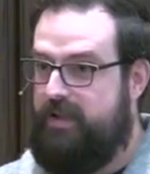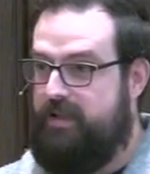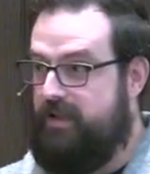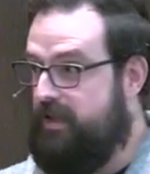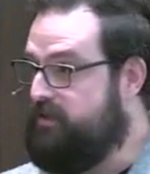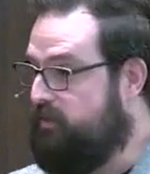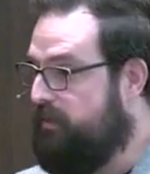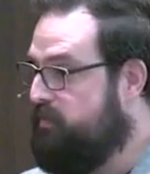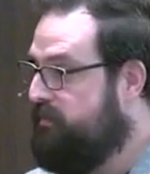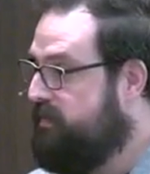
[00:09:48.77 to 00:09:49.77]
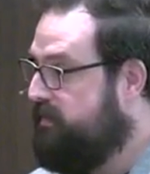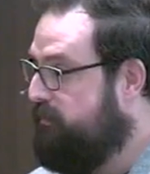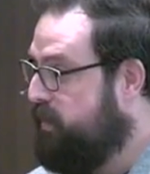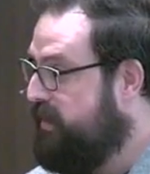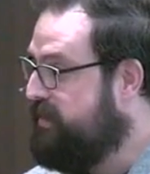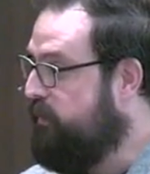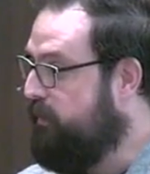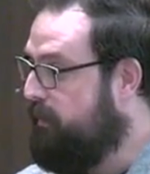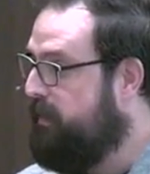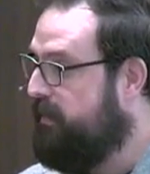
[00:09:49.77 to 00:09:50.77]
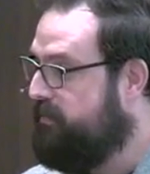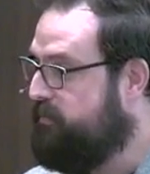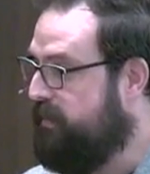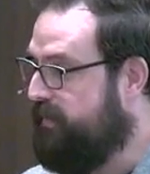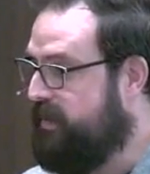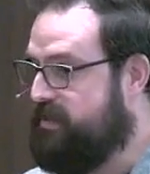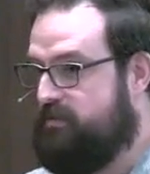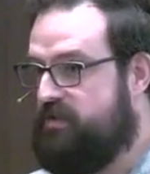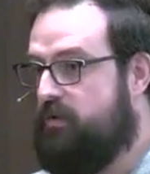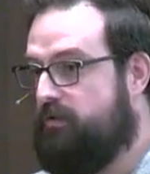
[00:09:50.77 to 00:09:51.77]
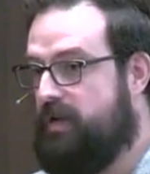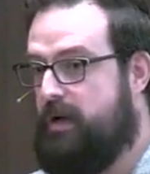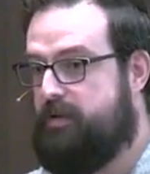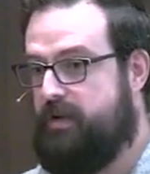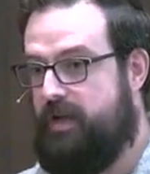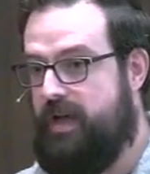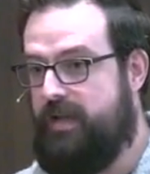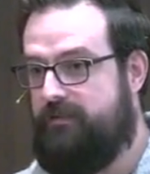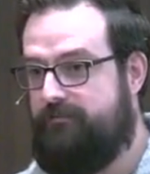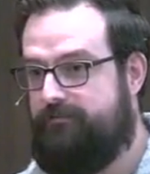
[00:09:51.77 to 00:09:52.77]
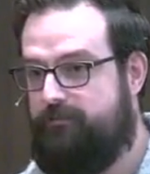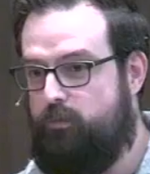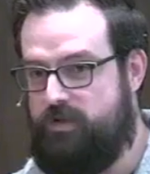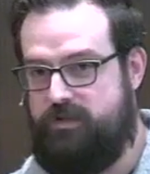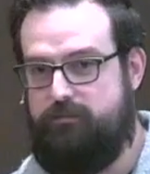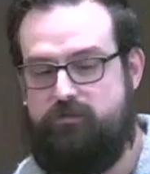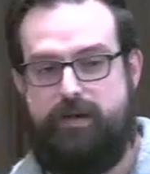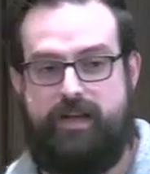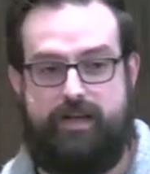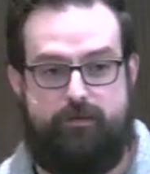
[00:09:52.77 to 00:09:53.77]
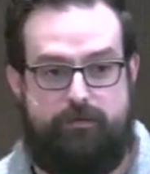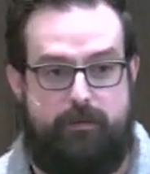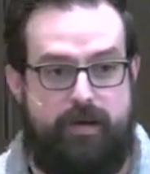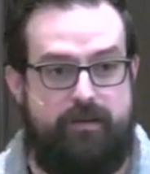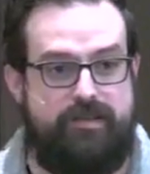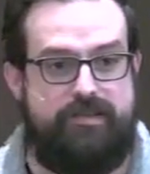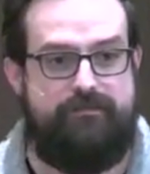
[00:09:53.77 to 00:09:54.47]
And so I moved here to Nebraska where my parents were living because it was the only option I had, was to move back in with my parents.